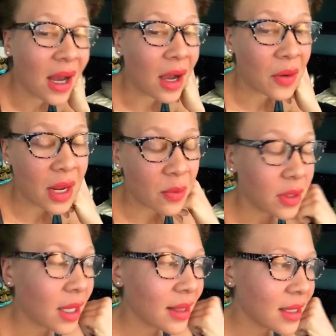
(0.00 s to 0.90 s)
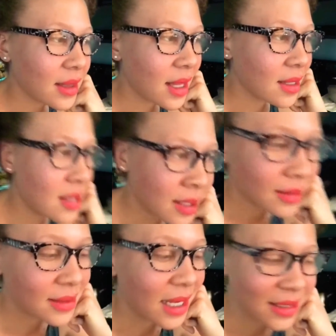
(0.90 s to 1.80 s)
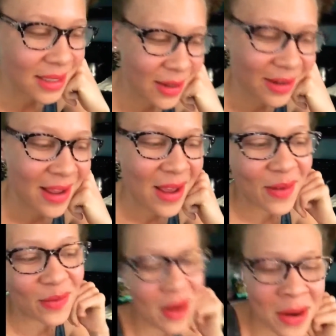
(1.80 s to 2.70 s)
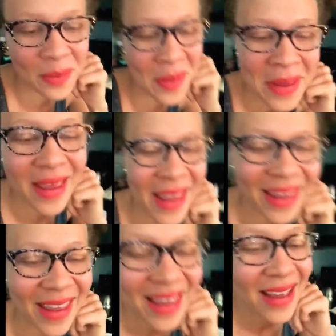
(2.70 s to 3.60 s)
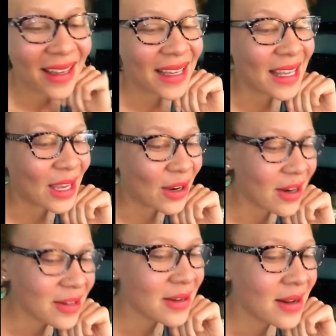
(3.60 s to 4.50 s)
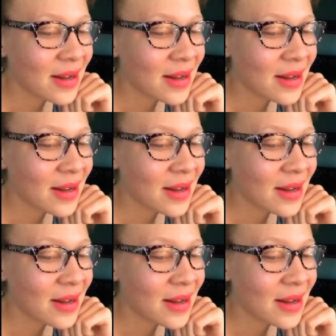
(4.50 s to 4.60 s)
All right, well, I think that does it for me here.